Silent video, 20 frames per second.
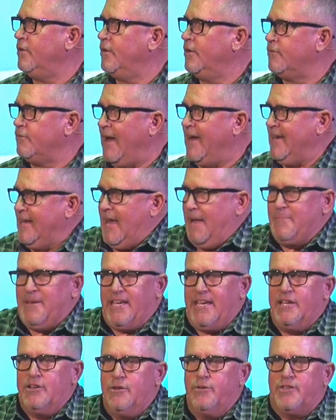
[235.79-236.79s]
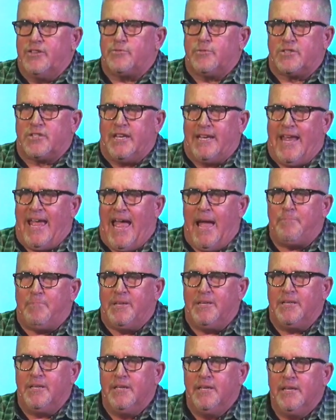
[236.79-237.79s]
right? I mean, he knew this was going to
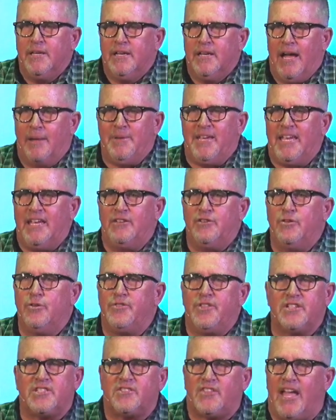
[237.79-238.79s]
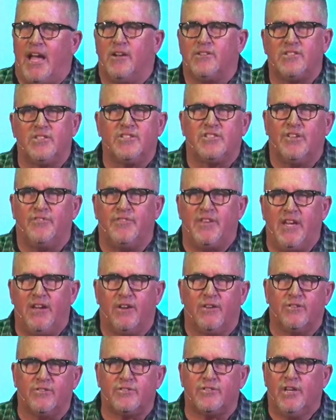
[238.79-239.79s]
happen. I mean, he knew this thousands of
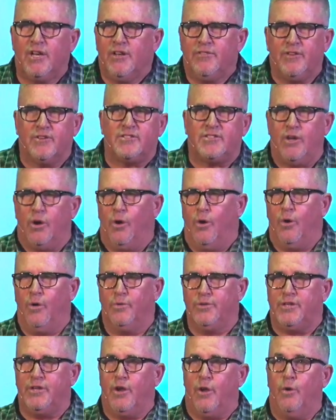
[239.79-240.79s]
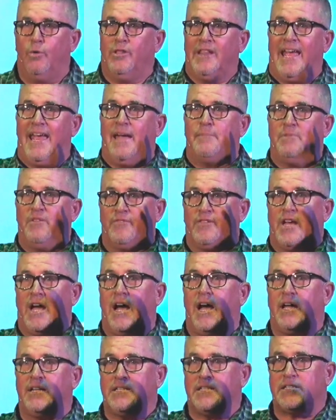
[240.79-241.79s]
years. There's the whole, you know, Lamb of
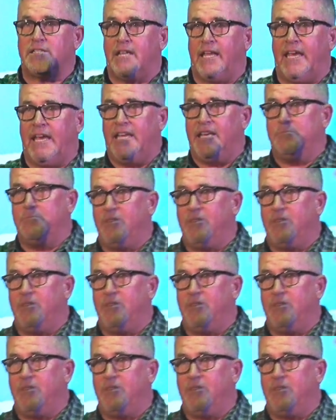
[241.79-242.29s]
God slain